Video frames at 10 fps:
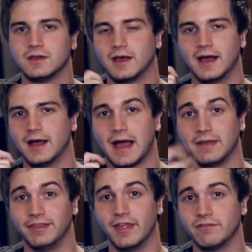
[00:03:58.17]

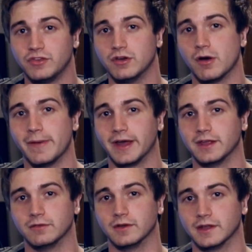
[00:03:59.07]
I'd love to know about it
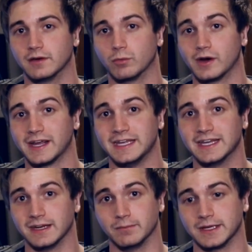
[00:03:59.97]
and where I can
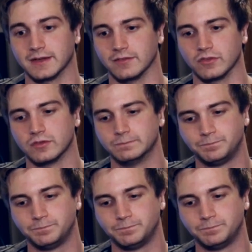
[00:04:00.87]
get it, because